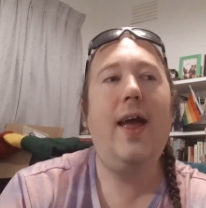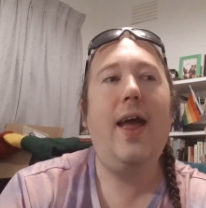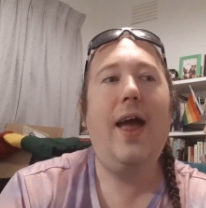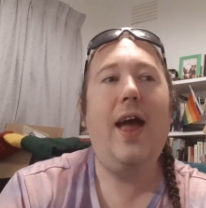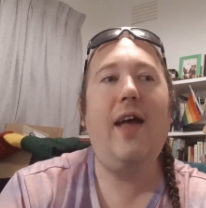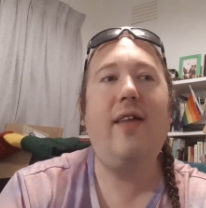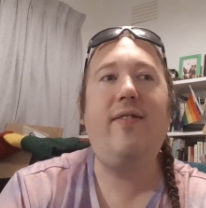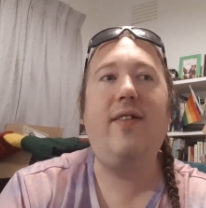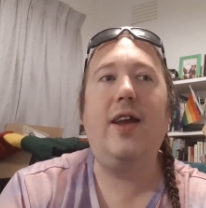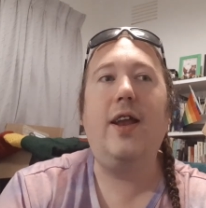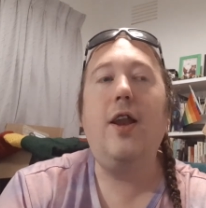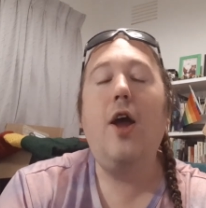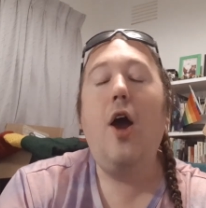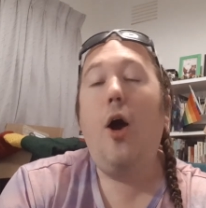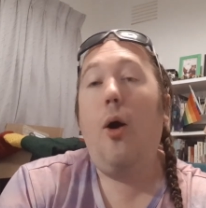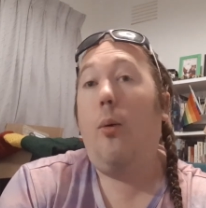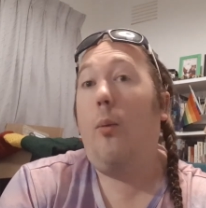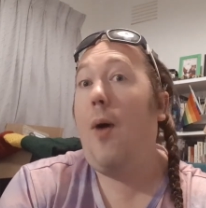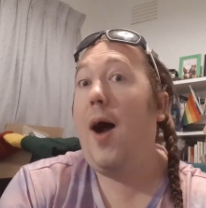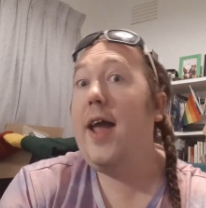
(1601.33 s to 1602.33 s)
As in,
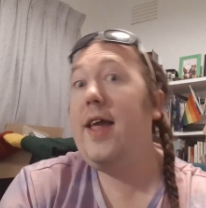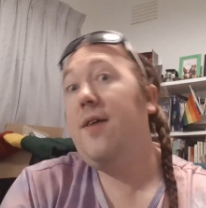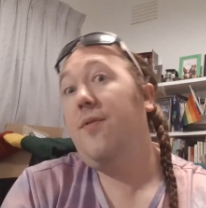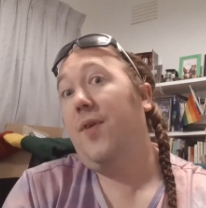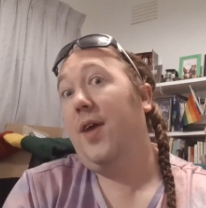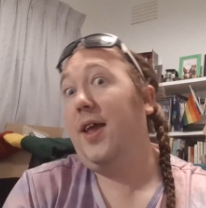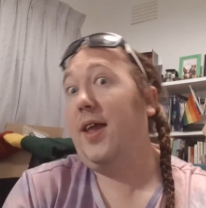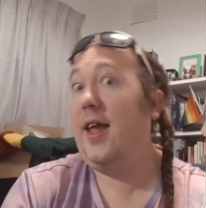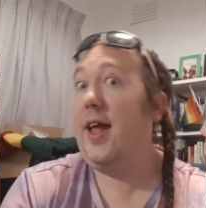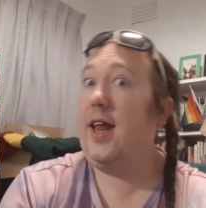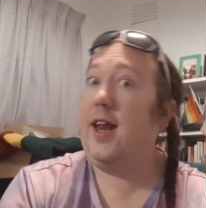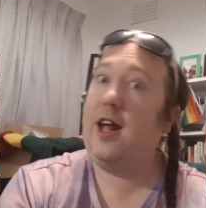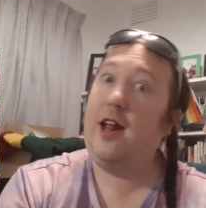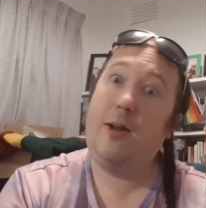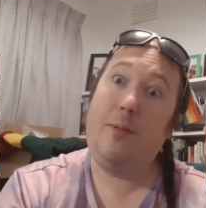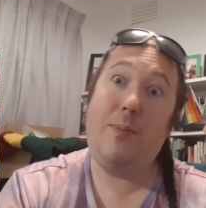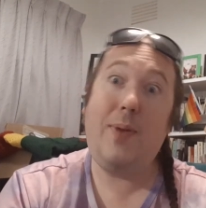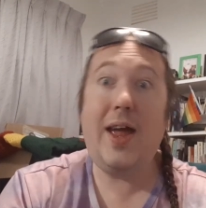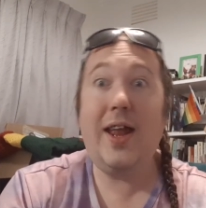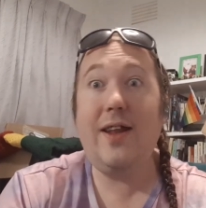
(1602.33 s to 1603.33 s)
why even get out
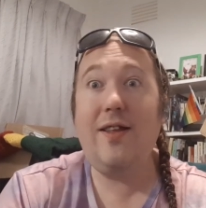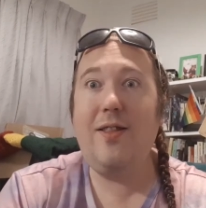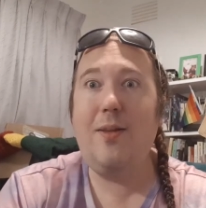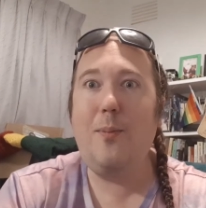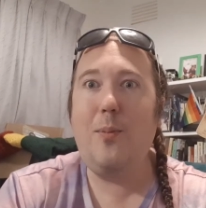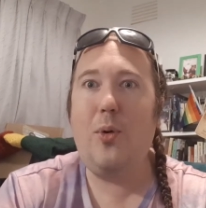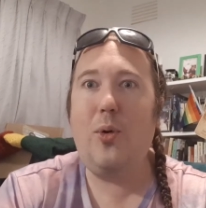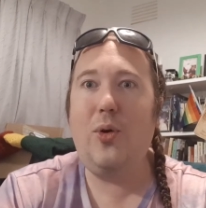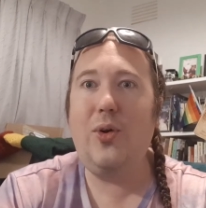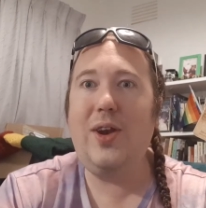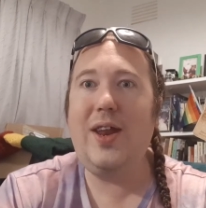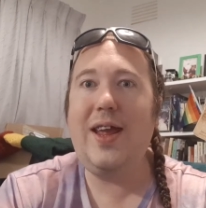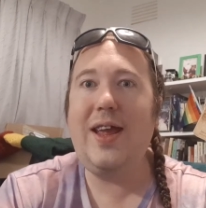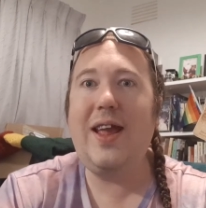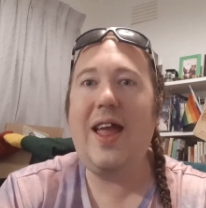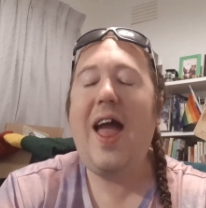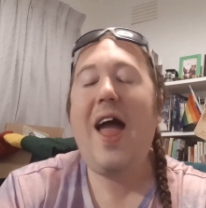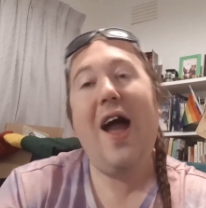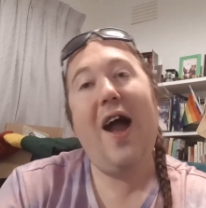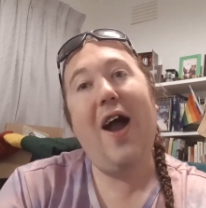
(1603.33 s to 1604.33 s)
of bed in the morning?